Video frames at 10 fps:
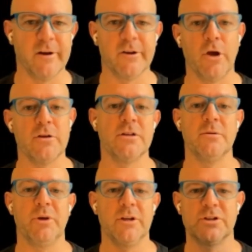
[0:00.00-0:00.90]
going to the
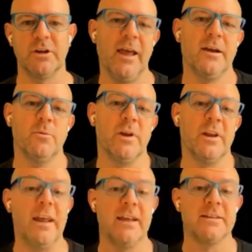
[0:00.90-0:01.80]
beach, and how can we
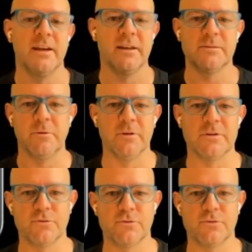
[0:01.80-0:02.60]
enhance that experience